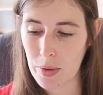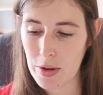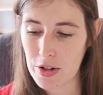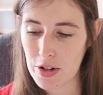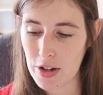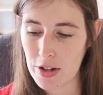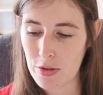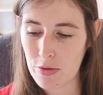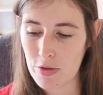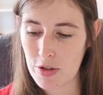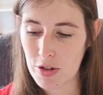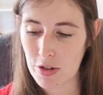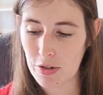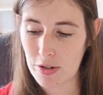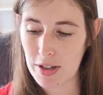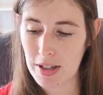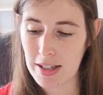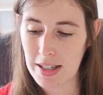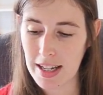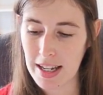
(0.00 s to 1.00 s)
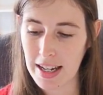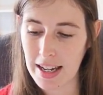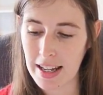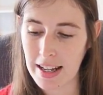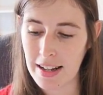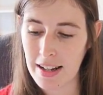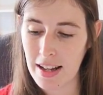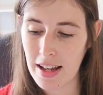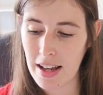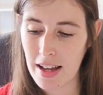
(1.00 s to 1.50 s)
which has resulted
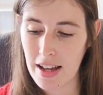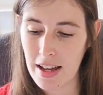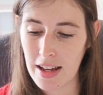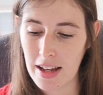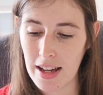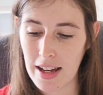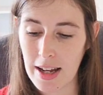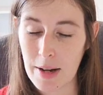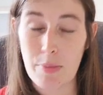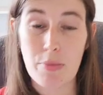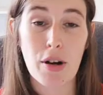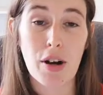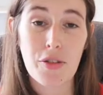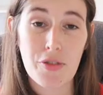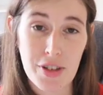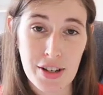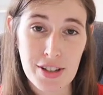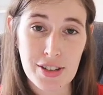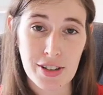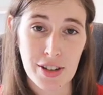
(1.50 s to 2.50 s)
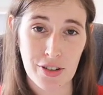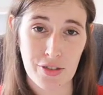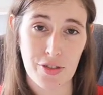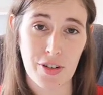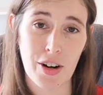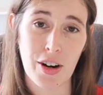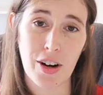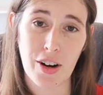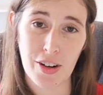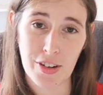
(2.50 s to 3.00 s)
in a profit so
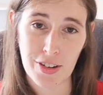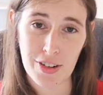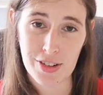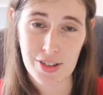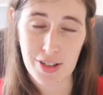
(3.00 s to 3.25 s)
far on